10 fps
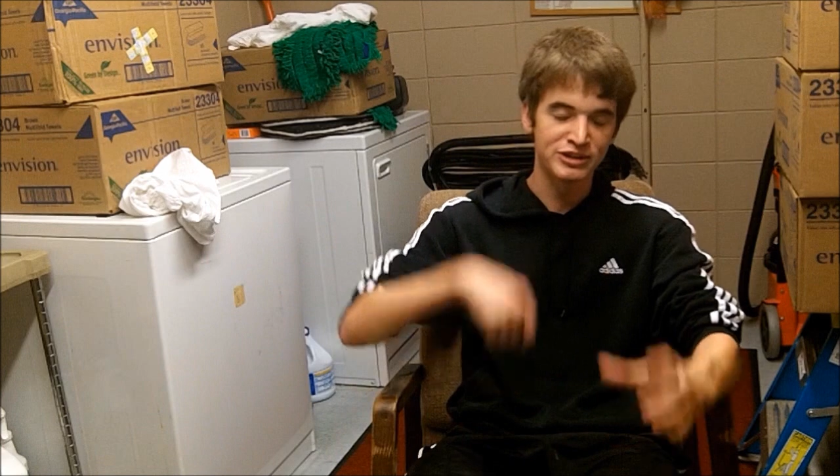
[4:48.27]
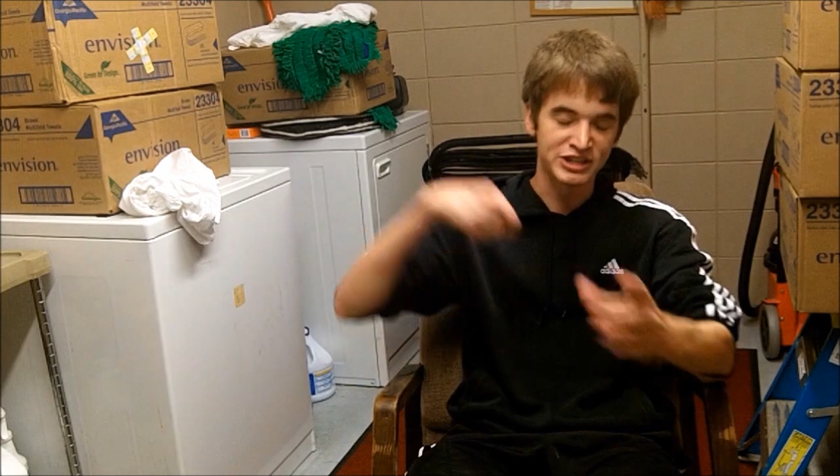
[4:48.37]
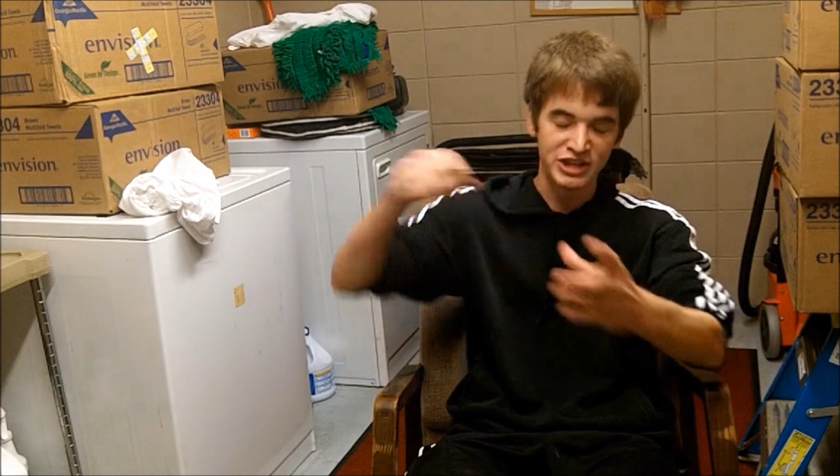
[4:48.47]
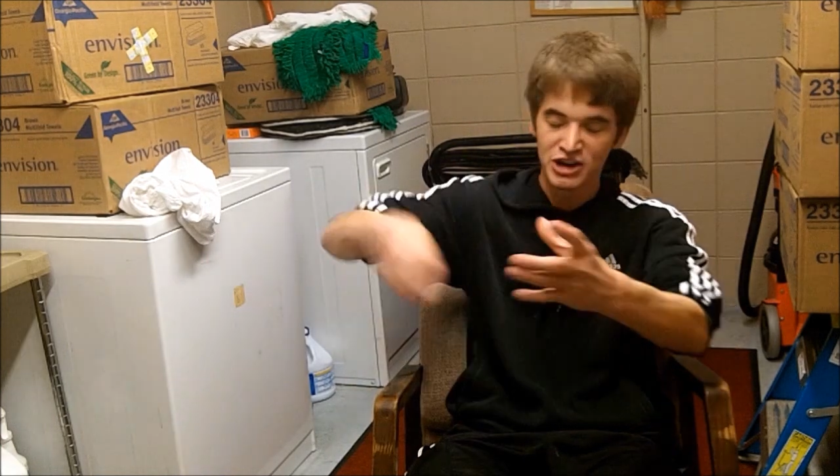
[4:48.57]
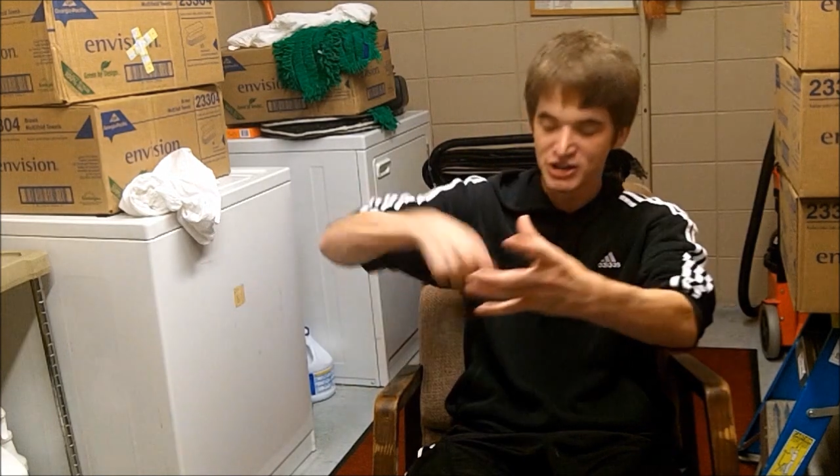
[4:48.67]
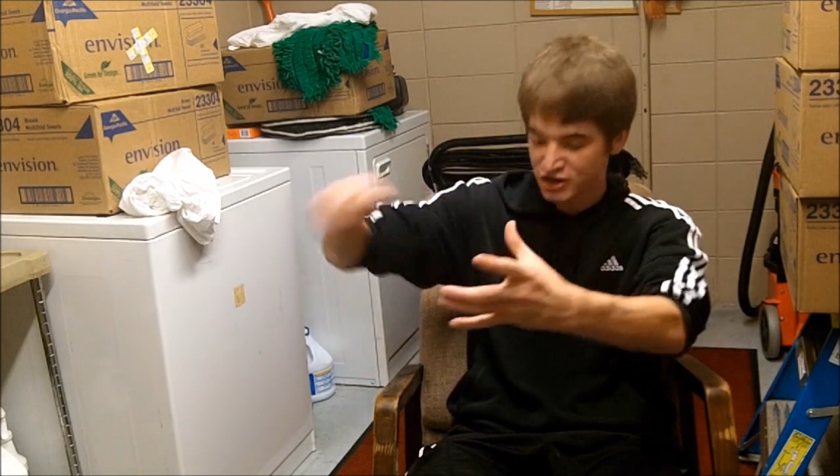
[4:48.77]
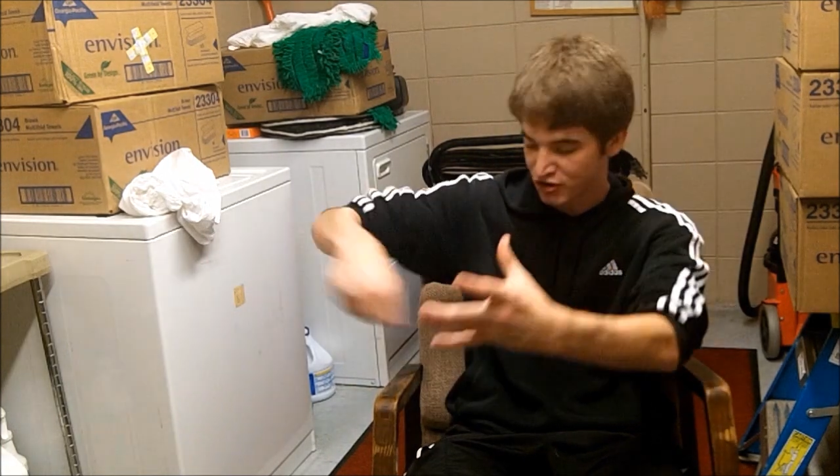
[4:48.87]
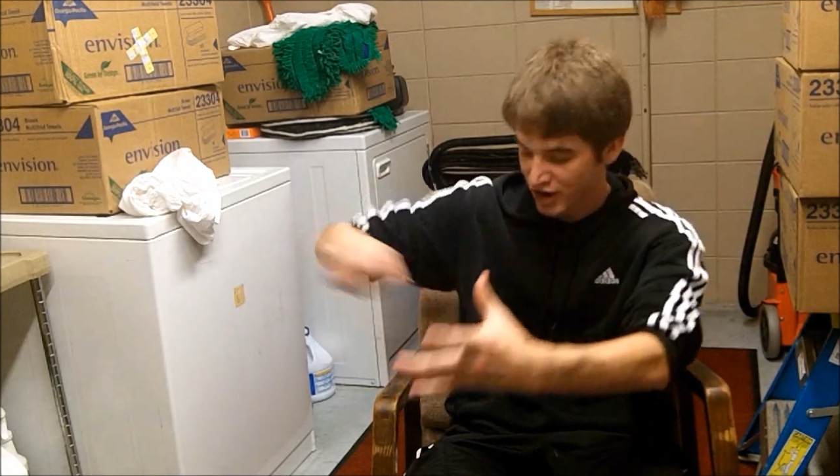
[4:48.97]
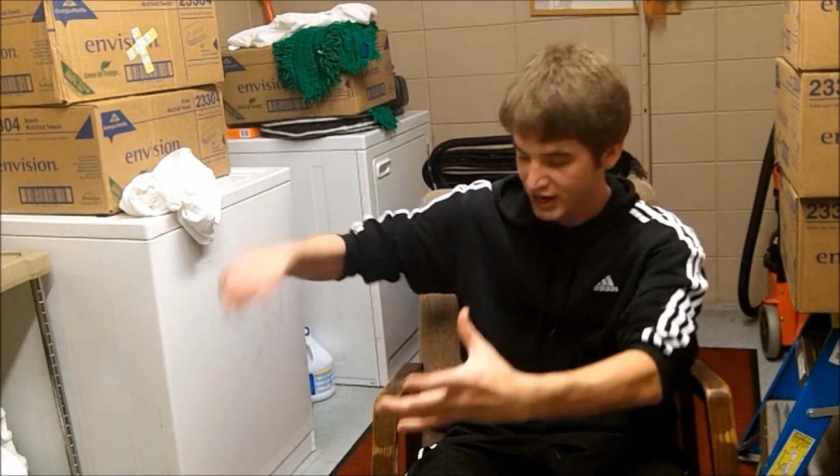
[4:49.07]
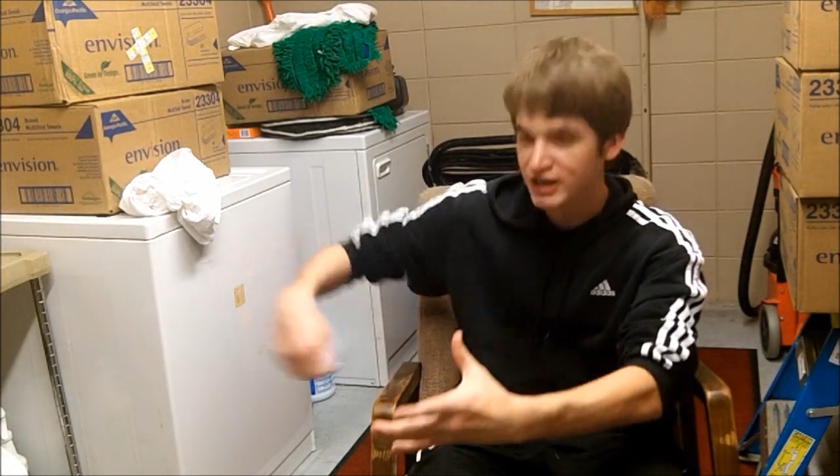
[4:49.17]
you
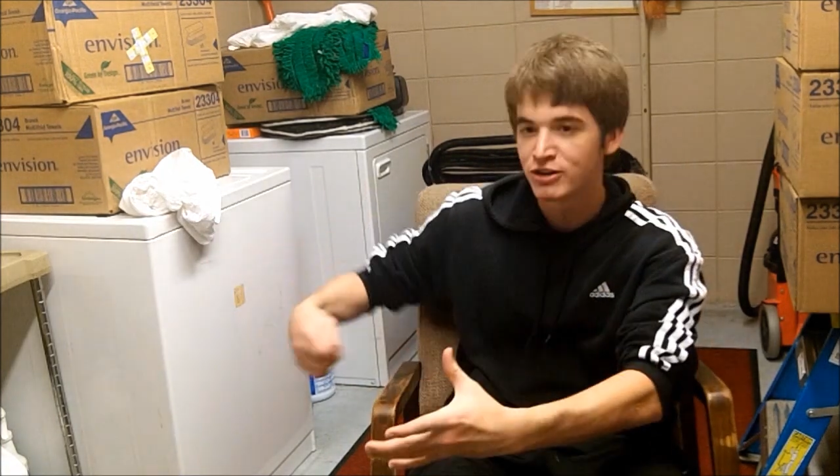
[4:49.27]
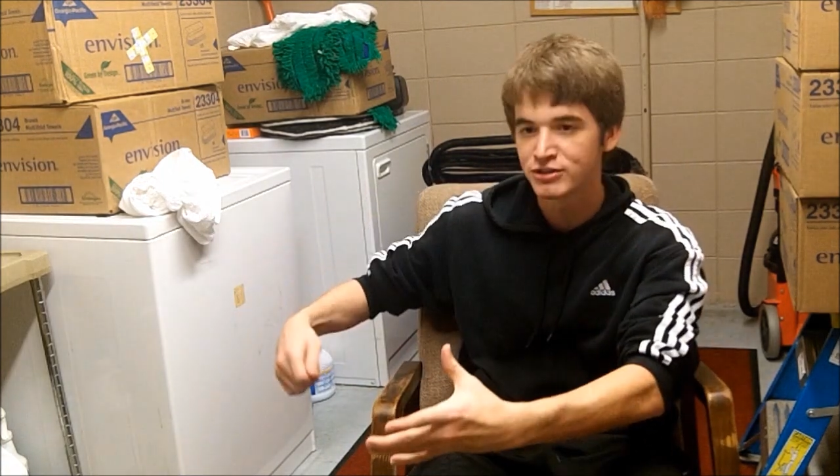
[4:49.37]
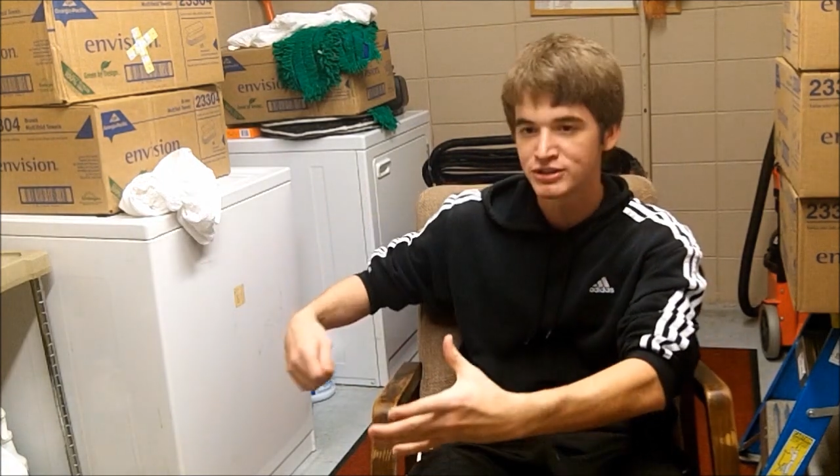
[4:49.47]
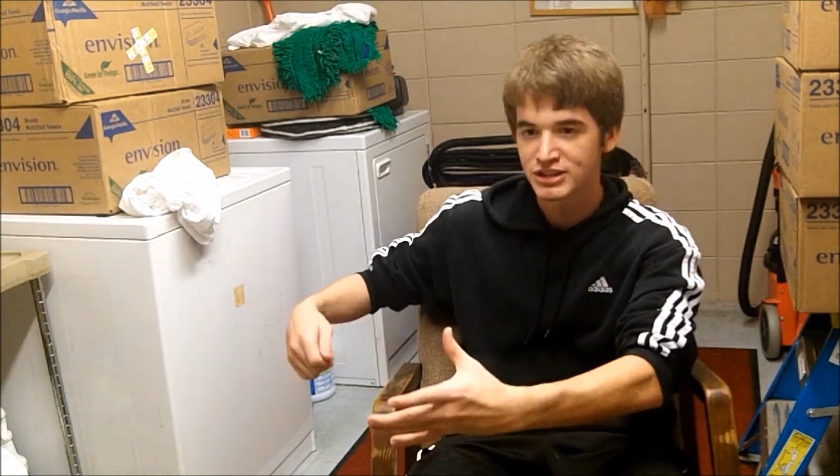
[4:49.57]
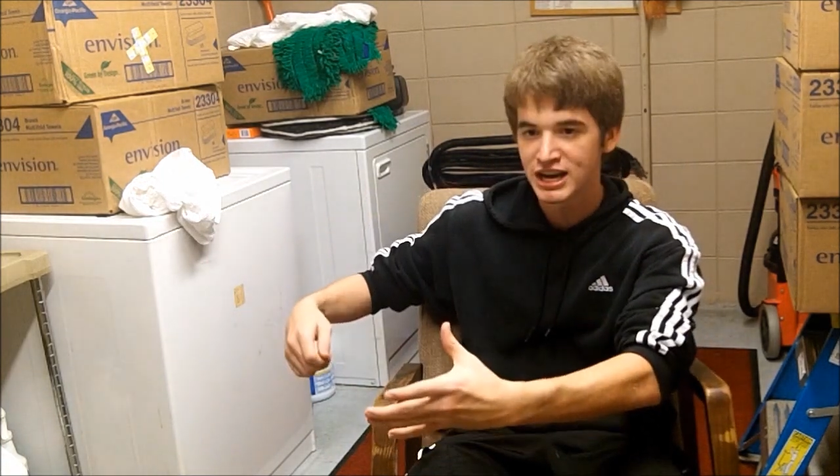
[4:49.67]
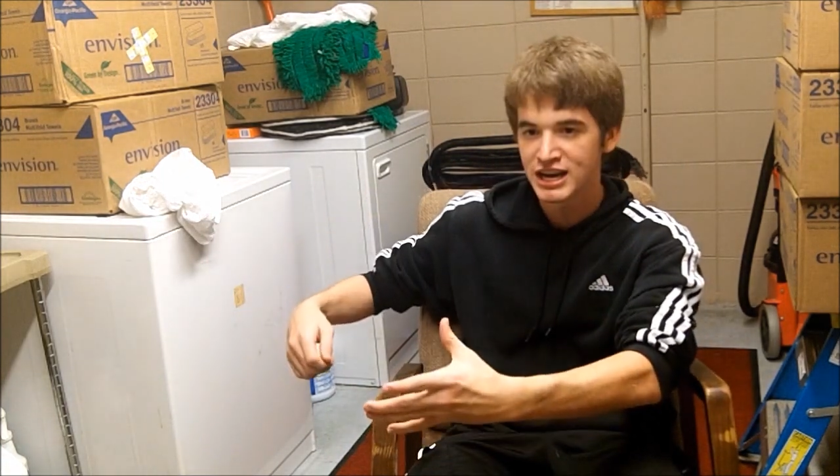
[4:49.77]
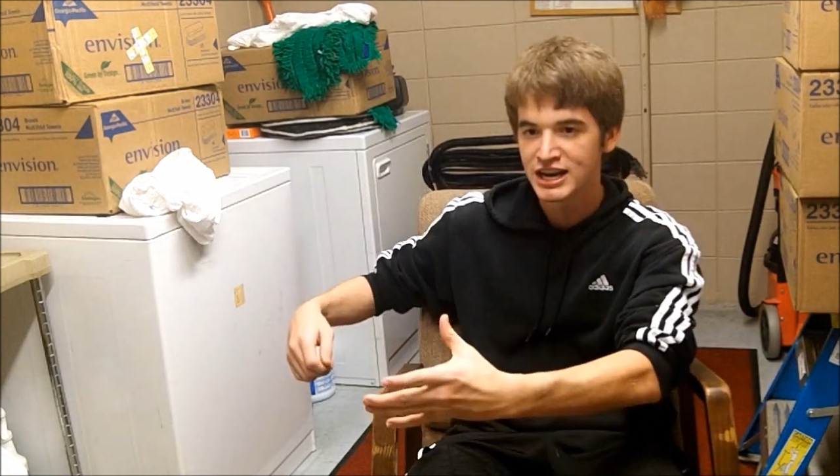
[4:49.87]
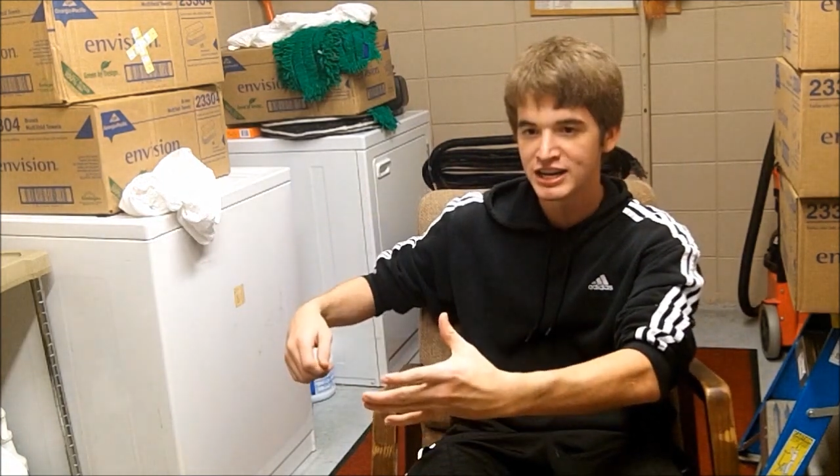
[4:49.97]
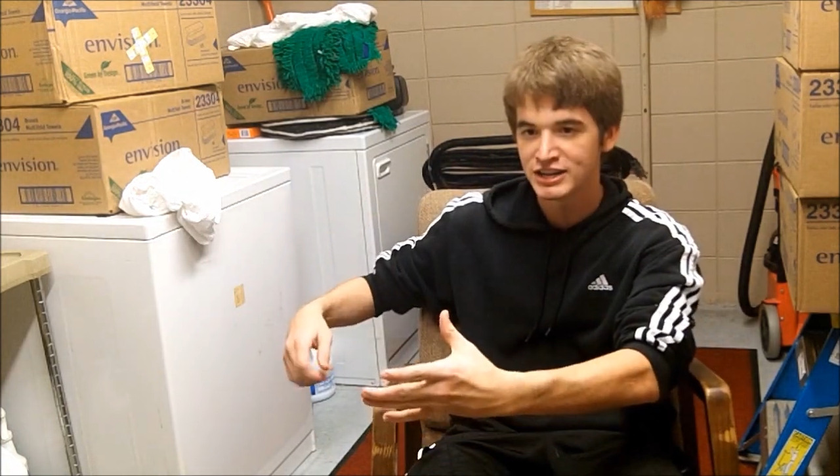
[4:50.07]
crank on the side